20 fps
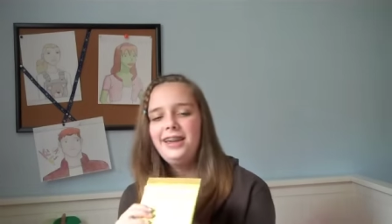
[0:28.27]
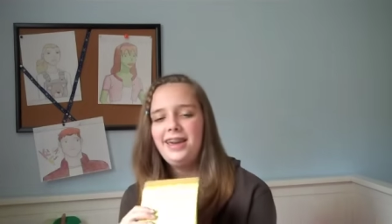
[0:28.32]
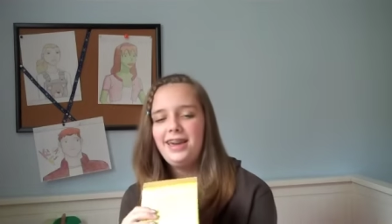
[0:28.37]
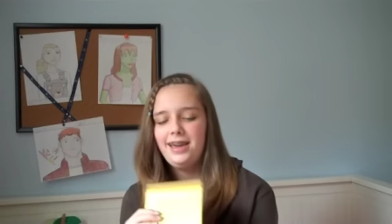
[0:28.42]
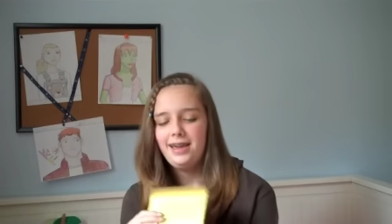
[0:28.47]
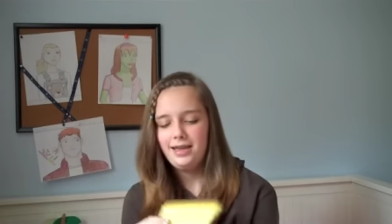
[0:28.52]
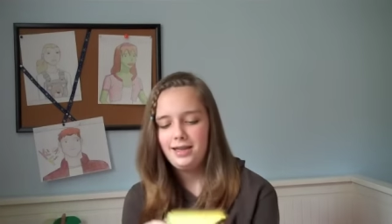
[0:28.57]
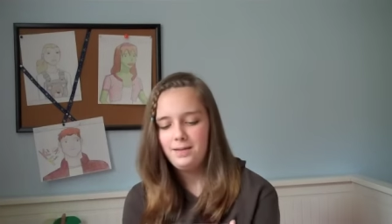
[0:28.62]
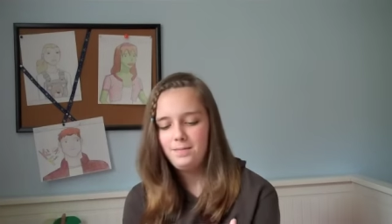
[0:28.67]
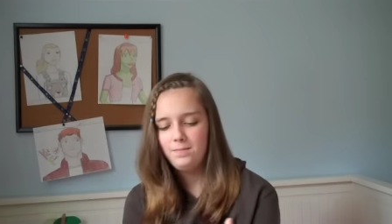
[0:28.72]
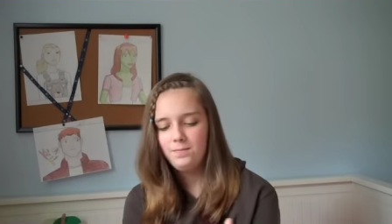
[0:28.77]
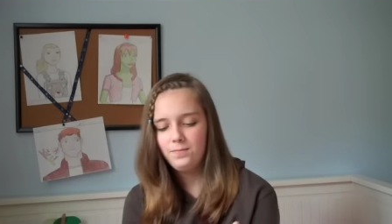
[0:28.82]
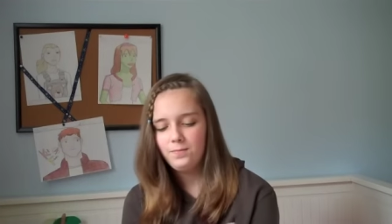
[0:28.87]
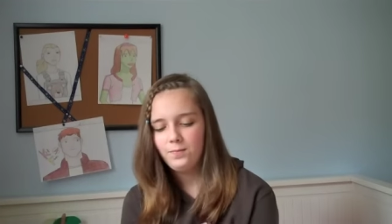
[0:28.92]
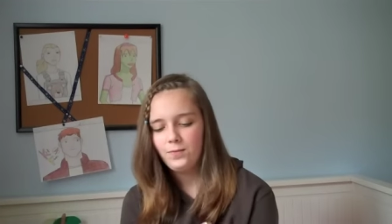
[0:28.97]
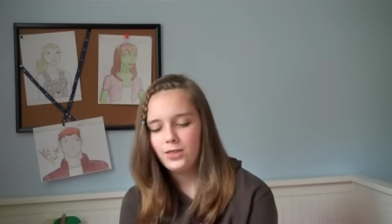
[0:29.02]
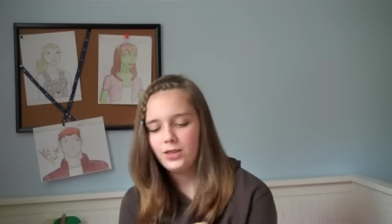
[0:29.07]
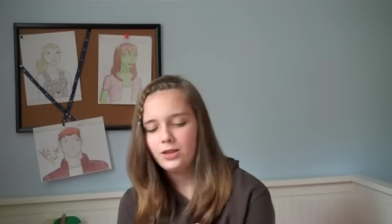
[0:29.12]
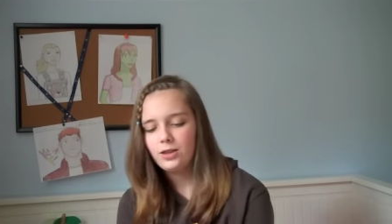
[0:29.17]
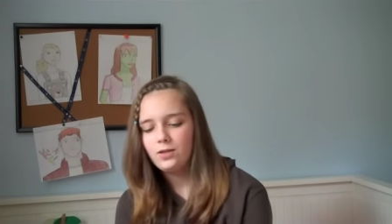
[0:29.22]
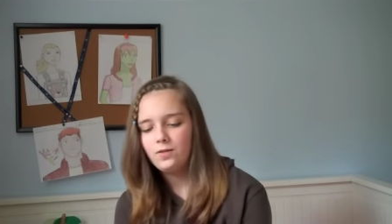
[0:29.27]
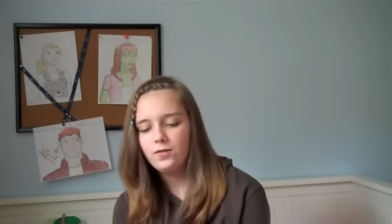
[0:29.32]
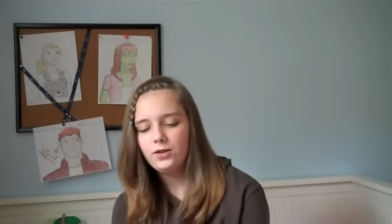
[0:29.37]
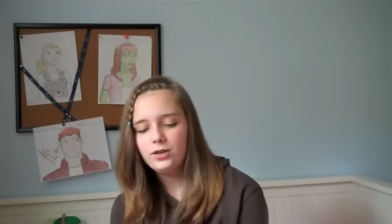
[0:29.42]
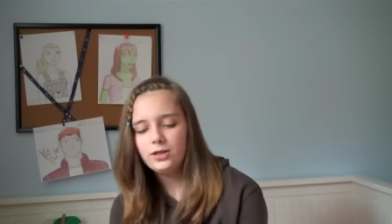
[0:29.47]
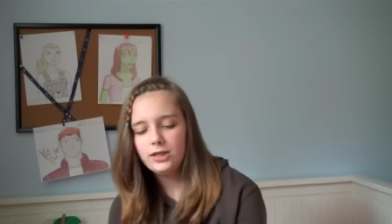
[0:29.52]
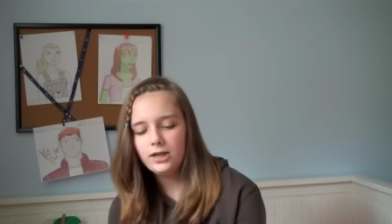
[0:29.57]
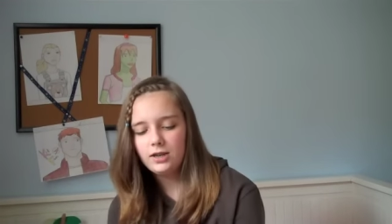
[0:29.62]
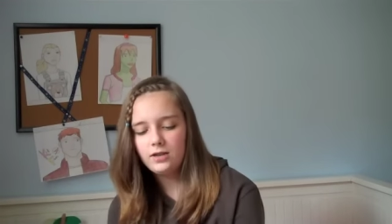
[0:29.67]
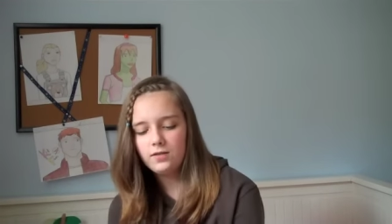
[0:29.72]
And
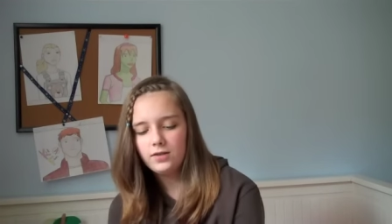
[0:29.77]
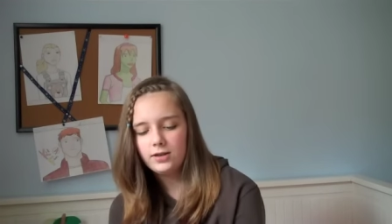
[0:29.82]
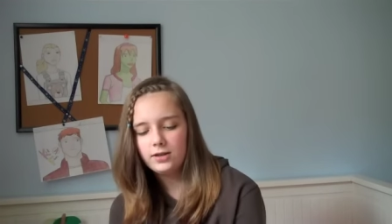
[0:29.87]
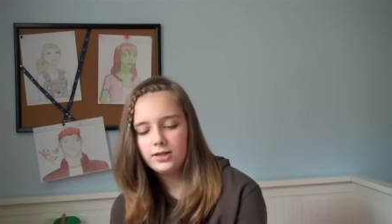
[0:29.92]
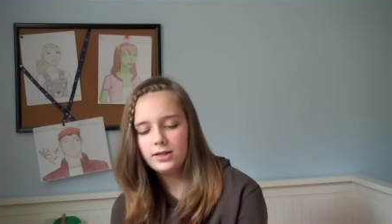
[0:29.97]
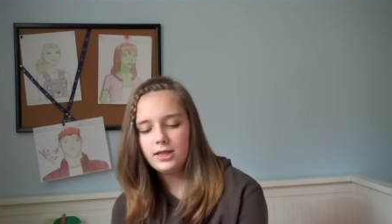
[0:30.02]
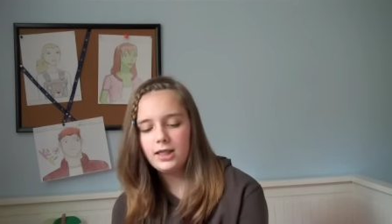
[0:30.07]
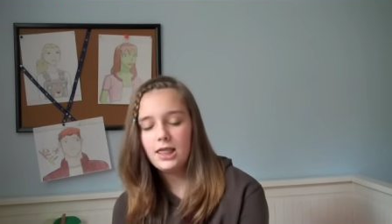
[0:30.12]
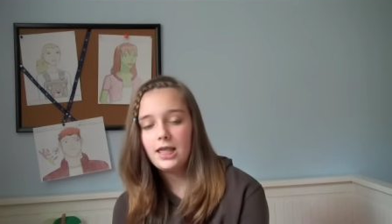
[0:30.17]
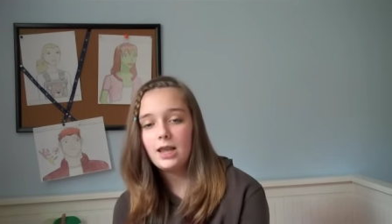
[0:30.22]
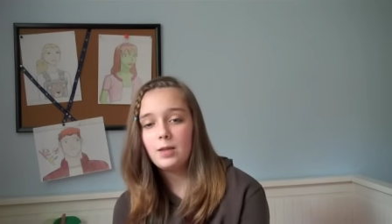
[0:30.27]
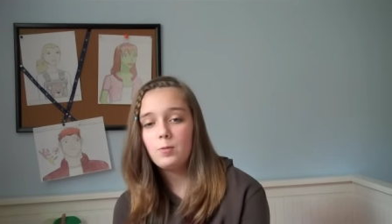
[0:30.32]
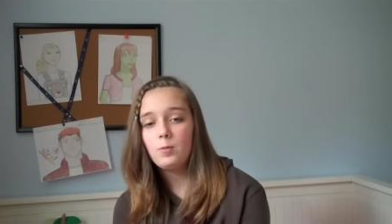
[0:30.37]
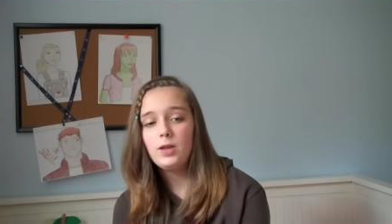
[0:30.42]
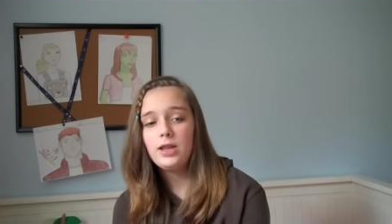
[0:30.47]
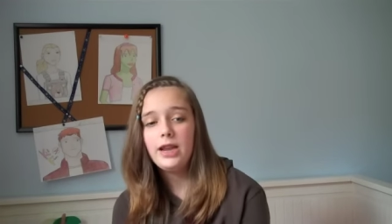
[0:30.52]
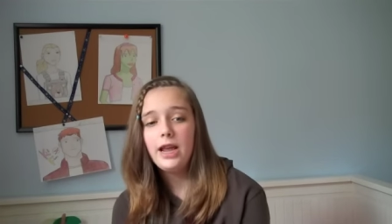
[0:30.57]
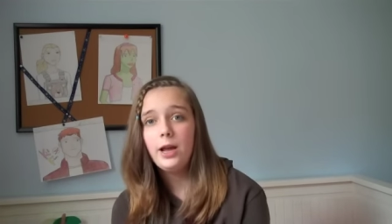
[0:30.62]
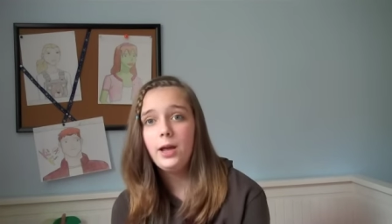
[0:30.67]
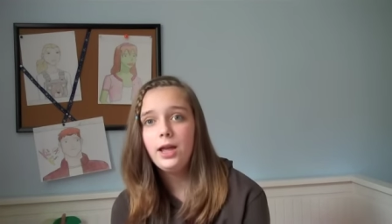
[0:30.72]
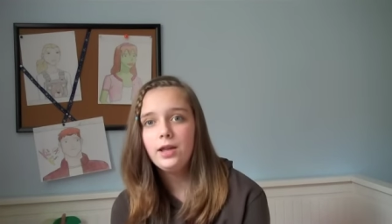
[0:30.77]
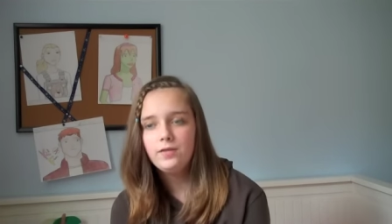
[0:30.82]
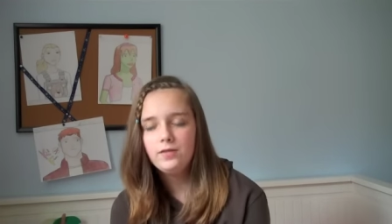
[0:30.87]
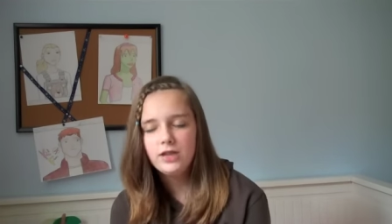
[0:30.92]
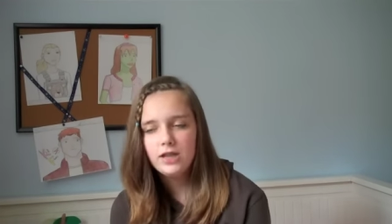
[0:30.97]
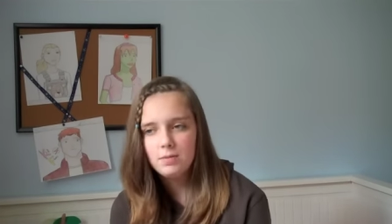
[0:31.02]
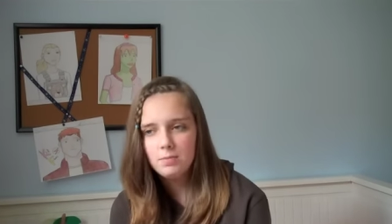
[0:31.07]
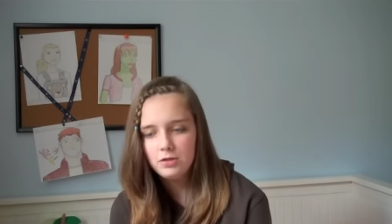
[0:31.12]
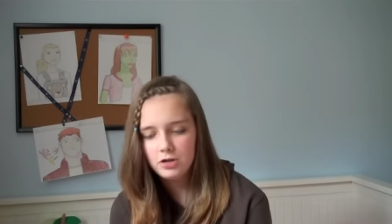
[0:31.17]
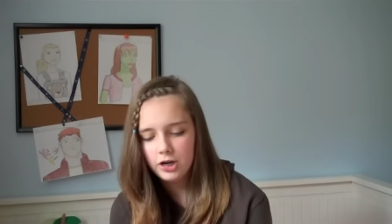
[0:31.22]
first things first, we now have
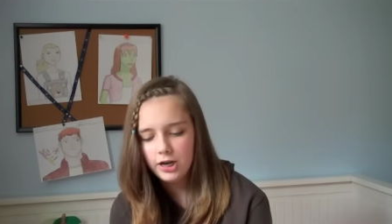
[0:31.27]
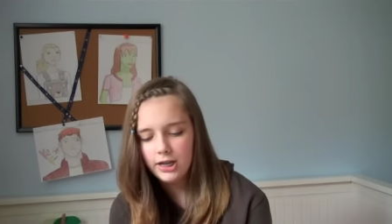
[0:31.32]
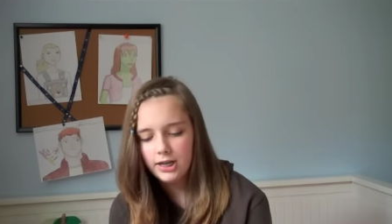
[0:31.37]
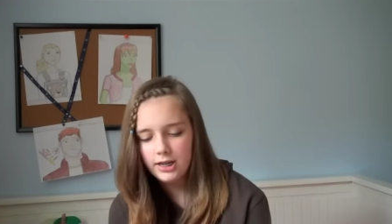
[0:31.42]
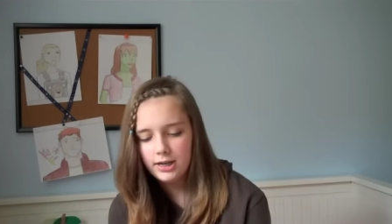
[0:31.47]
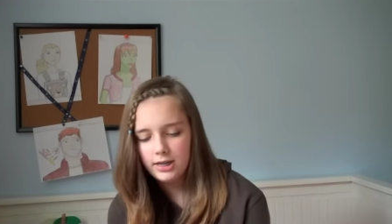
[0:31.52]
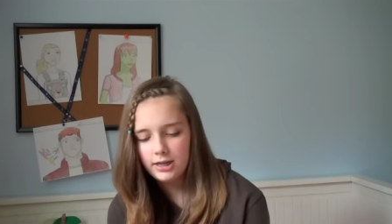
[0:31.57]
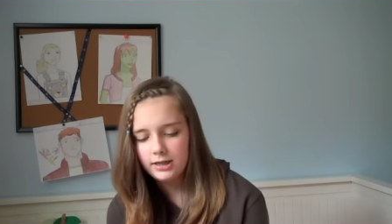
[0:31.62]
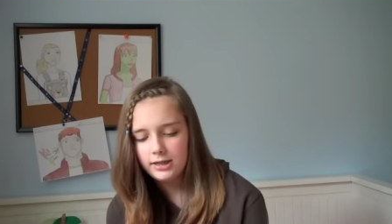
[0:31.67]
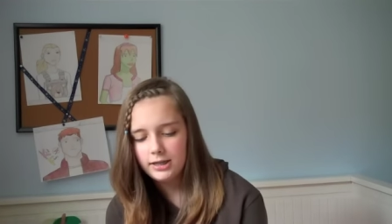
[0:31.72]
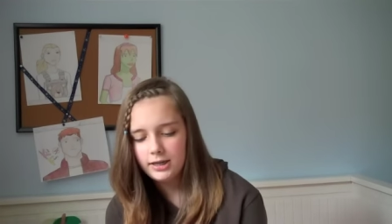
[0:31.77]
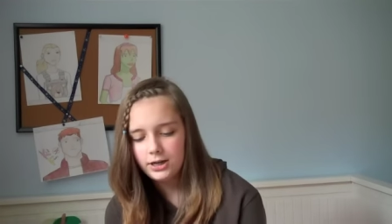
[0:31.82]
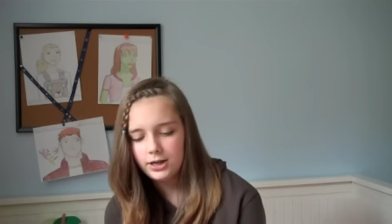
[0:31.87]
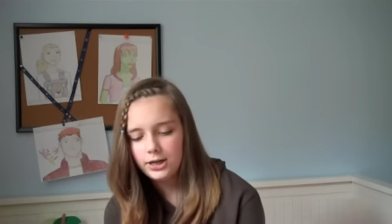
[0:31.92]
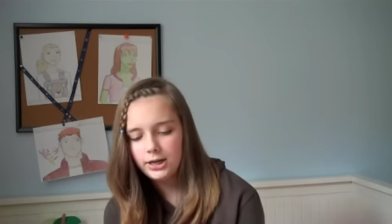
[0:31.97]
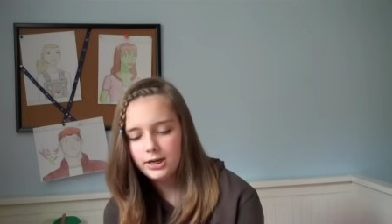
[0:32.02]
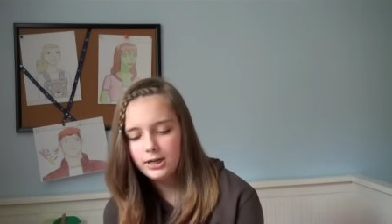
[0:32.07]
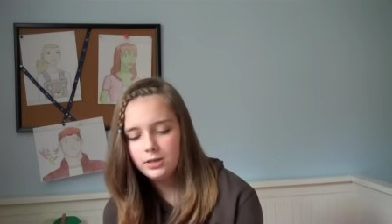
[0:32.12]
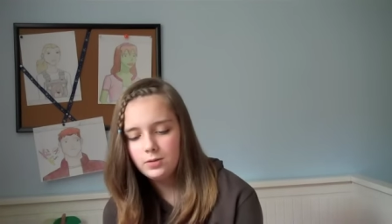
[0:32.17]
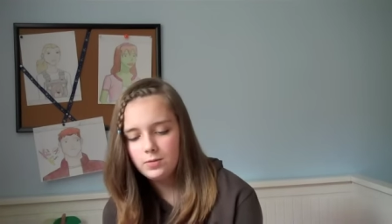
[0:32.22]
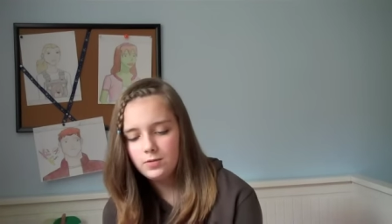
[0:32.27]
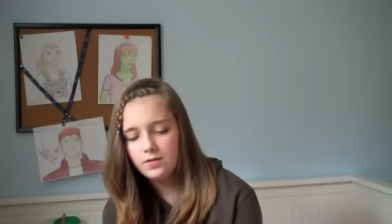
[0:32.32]
Tim Drake in the series.